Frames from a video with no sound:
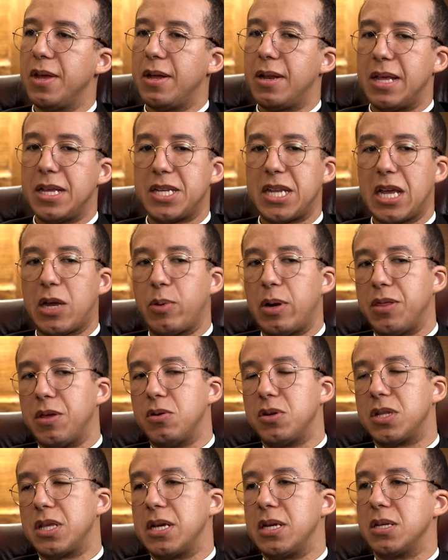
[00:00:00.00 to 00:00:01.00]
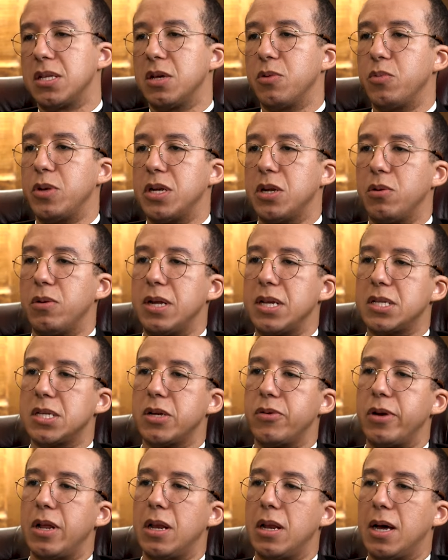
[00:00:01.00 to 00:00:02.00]
Let's take away those things that we don't
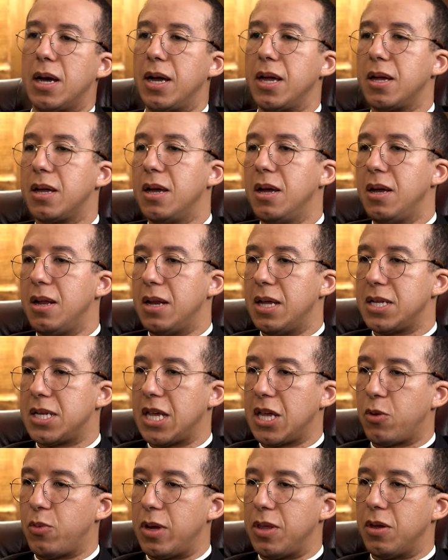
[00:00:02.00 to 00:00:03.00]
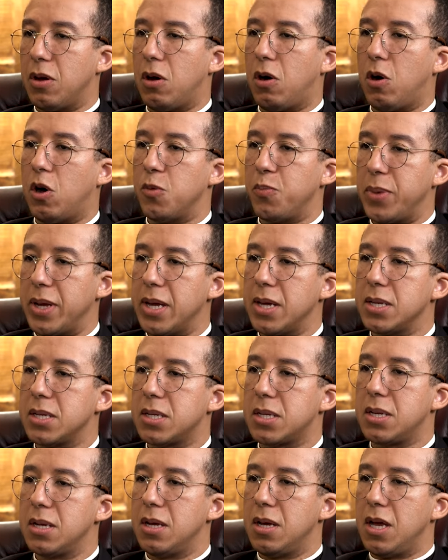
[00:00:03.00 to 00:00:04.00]
necessarily like. Let's take away the hard
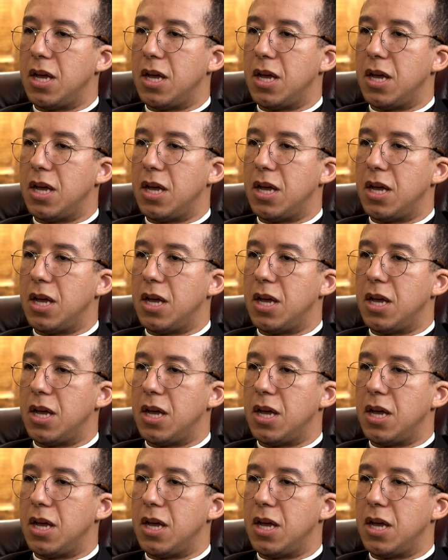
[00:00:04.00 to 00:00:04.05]
bits.